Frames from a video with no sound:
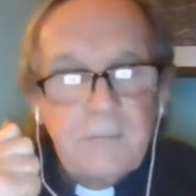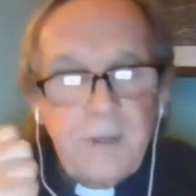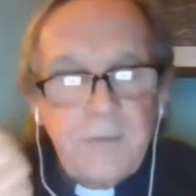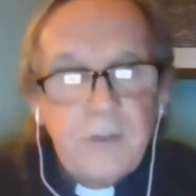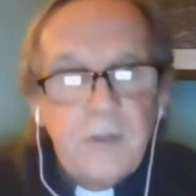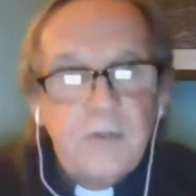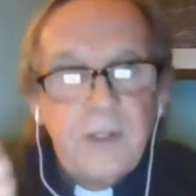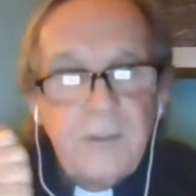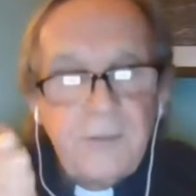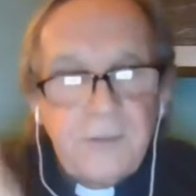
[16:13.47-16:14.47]
brotherhood,
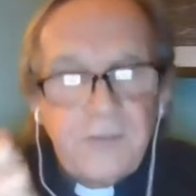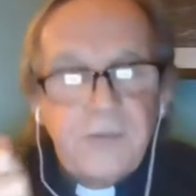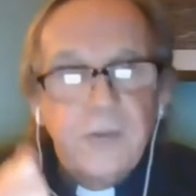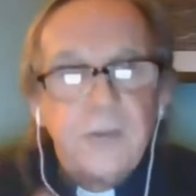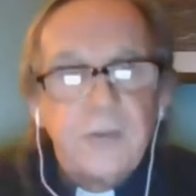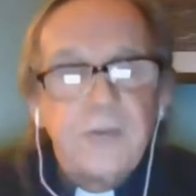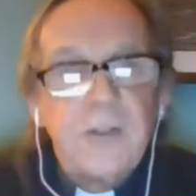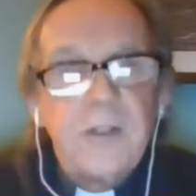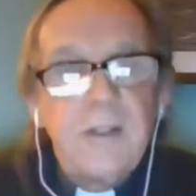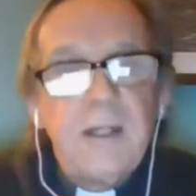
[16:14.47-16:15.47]
sisterhood,
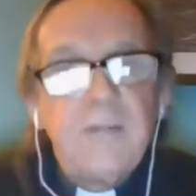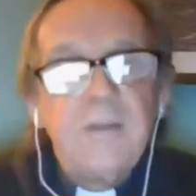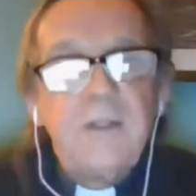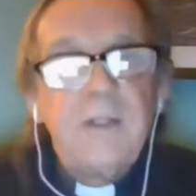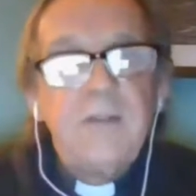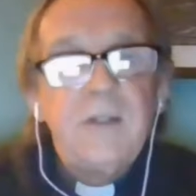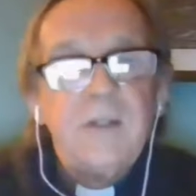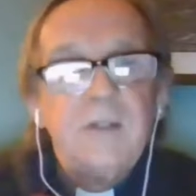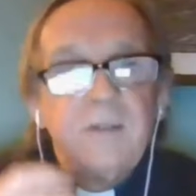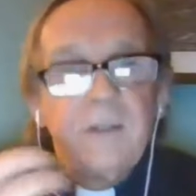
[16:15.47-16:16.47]
and the need
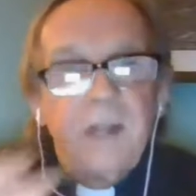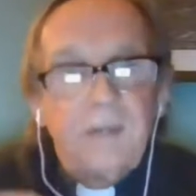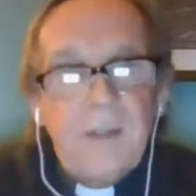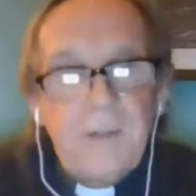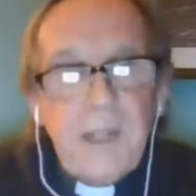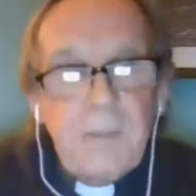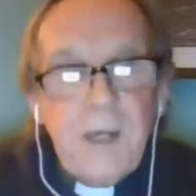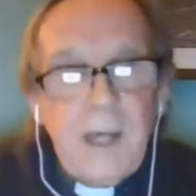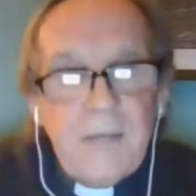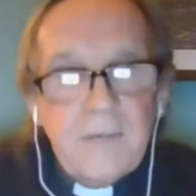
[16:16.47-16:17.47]
to love our
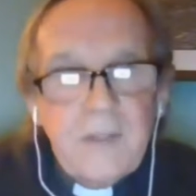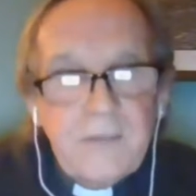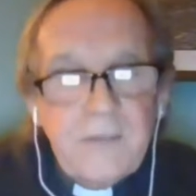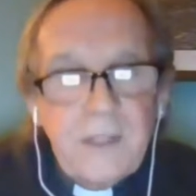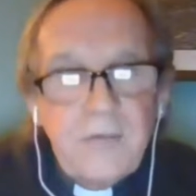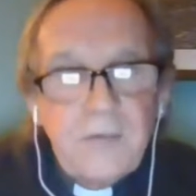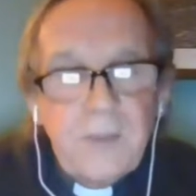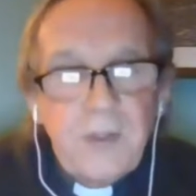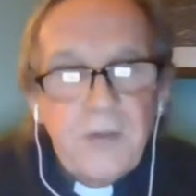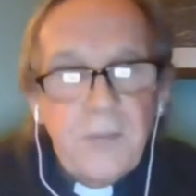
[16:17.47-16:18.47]
neighbor as ourselves,
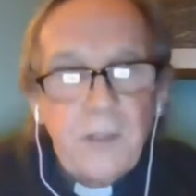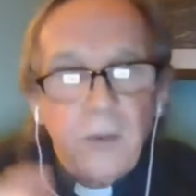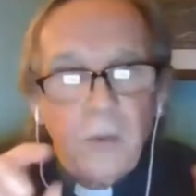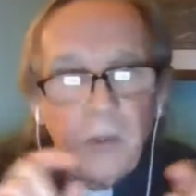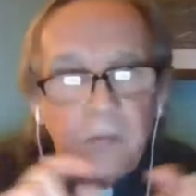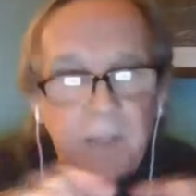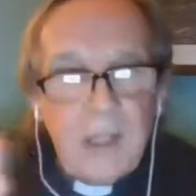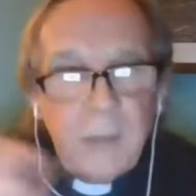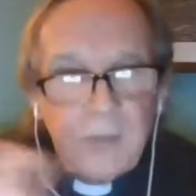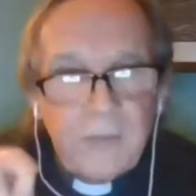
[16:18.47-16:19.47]
because we're all of
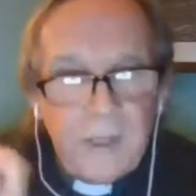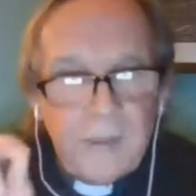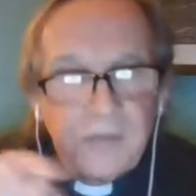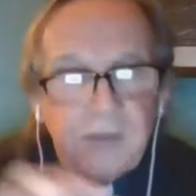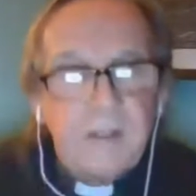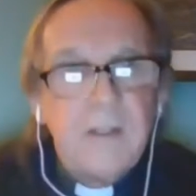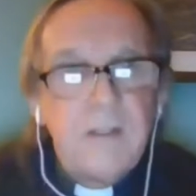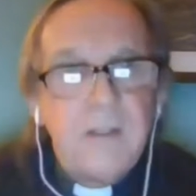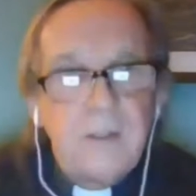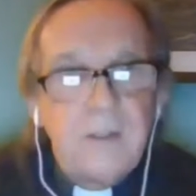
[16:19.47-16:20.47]
equal dignity
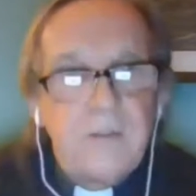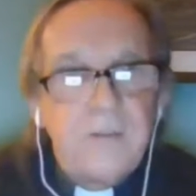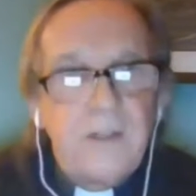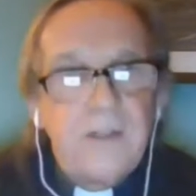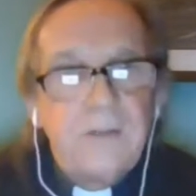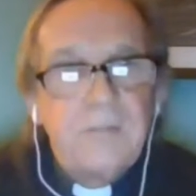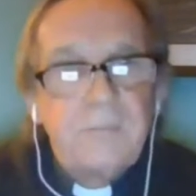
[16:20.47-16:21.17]
in God's sight.